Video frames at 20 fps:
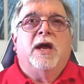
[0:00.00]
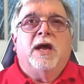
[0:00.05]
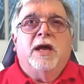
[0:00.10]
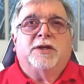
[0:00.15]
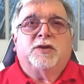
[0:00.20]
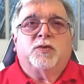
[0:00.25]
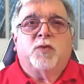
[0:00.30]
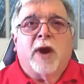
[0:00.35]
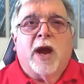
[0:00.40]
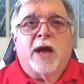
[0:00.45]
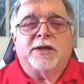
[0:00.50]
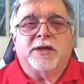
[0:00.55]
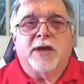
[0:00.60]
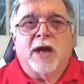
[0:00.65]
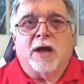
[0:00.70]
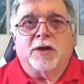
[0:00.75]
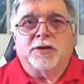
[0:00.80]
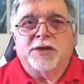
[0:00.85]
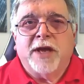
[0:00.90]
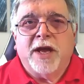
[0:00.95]
It's where
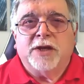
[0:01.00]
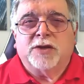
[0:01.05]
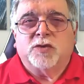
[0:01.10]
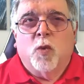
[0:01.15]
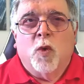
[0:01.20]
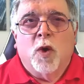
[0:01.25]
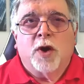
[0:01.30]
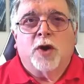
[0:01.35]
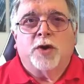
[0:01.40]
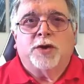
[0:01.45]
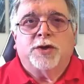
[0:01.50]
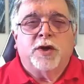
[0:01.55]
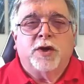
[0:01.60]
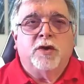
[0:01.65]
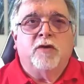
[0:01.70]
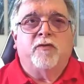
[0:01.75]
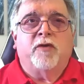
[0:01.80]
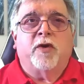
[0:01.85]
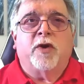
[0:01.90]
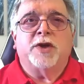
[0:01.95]
I'll teach one or
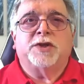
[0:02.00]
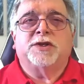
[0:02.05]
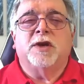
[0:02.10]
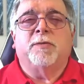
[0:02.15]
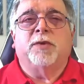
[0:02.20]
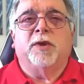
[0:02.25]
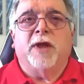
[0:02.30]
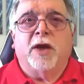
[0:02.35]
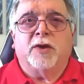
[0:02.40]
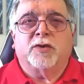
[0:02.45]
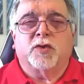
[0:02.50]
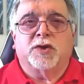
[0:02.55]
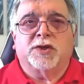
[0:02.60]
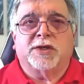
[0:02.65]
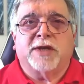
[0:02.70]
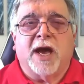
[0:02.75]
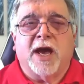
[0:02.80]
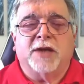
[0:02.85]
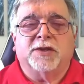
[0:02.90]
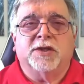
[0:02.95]
two very simple
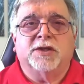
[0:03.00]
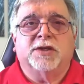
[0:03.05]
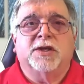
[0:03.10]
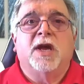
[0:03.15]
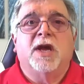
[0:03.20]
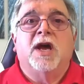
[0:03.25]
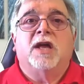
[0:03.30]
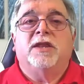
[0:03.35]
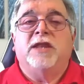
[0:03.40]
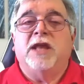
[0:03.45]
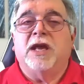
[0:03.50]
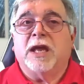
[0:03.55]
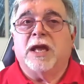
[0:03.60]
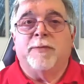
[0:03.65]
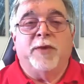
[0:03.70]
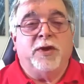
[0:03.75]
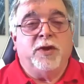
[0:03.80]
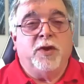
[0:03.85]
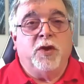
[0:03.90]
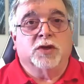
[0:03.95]
exercises that can
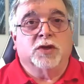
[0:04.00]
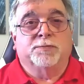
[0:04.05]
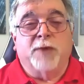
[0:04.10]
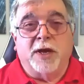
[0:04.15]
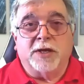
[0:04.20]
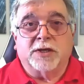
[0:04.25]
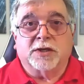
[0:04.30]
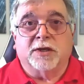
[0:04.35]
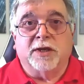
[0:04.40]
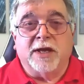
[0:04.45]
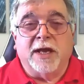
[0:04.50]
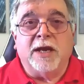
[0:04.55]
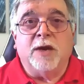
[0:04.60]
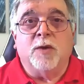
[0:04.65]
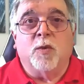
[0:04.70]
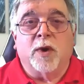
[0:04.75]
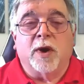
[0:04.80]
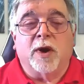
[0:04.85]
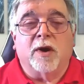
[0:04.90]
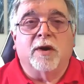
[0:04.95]
be used basically
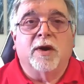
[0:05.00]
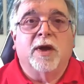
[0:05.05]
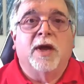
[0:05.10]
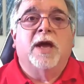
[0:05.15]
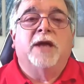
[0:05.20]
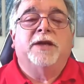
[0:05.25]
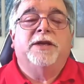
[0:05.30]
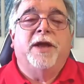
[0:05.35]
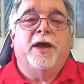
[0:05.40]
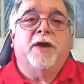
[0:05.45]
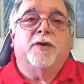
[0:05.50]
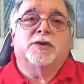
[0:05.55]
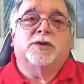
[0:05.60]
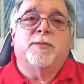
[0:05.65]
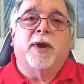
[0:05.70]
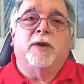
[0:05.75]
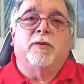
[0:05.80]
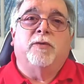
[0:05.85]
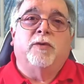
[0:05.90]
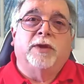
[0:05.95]
anywhere to help
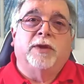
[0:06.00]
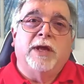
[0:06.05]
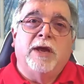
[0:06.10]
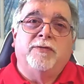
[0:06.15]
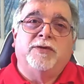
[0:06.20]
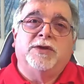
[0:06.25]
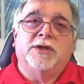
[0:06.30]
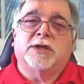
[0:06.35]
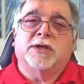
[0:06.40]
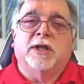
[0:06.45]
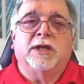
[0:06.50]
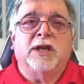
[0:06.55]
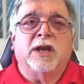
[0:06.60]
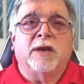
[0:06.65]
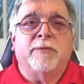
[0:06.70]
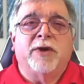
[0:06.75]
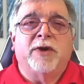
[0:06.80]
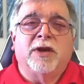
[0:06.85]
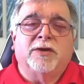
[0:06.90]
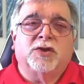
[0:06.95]
somebody relieve just a
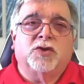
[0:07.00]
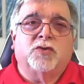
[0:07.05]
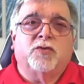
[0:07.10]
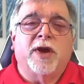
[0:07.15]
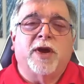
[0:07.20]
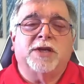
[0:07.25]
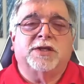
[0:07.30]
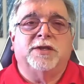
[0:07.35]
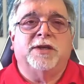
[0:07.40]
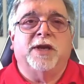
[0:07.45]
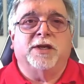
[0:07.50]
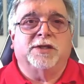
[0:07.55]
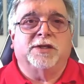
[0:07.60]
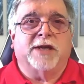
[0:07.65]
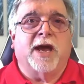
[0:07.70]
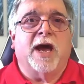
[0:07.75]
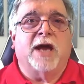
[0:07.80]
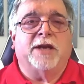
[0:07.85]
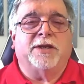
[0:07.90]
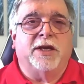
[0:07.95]
little bit of stress and
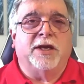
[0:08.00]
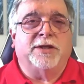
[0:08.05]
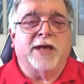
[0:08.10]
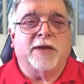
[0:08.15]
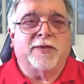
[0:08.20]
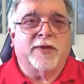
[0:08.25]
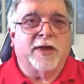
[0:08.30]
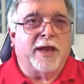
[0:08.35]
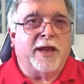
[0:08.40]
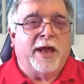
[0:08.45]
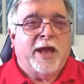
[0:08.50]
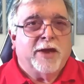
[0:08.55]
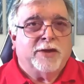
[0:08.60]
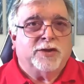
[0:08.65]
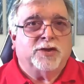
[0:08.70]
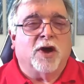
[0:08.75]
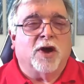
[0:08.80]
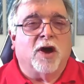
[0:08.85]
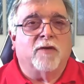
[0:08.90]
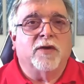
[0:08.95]
anxiety, take that
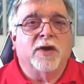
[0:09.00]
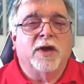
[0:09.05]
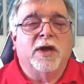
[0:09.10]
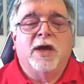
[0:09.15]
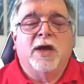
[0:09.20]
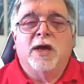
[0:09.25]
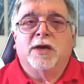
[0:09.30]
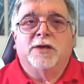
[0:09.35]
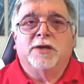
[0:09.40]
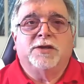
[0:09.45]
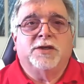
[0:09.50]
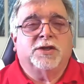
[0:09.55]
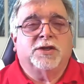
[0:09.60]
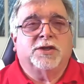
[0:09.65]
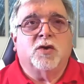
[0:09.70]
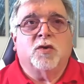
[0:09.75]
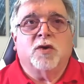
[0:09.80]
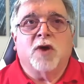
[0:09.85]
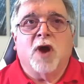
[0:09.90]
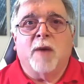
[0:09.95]
edge off. It's just
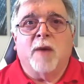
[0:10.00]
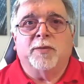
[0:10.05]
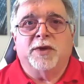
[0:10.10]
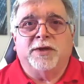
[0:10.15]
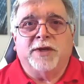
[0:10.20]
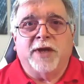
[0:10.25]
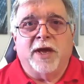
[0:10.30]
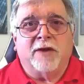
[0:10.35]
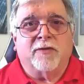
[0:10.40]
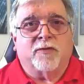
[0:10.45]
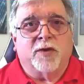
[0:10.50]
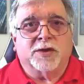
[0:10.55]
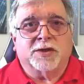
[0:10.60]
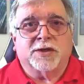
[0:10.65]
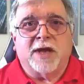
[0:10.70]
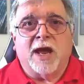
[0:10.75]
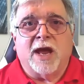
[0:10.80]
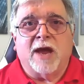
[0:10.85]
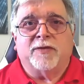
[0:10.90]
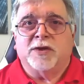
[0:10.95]
so common today for us
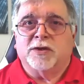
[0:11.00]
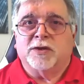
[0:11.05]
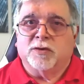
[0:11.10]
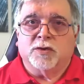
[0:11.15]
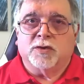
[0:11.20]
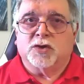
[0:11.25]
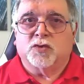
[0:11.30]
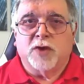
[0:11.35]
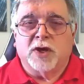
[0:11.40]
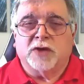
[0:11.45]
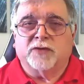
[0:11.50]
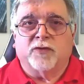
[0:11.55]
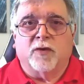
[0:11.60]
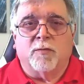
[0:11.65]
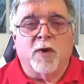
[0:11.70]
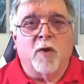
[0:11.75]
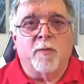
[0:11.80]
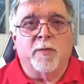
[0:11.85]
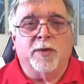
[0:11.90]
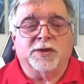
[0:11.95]
to have these little stressful
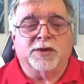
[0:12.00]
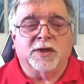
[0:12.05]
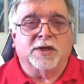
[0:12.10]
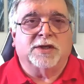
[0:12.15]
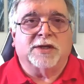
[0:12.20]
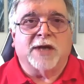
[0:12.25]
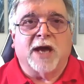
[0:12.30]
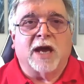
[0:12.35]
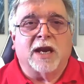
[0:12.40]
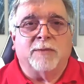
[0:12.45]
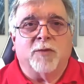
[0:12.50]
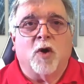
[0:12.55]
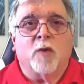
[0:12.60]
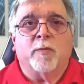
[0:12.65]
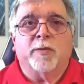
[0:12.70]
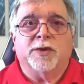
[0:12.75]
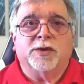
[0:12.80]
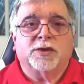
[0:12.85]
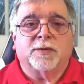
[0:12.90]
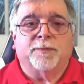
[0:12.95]
moments, anxiety
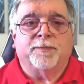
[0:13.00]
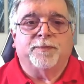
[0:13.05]
moments.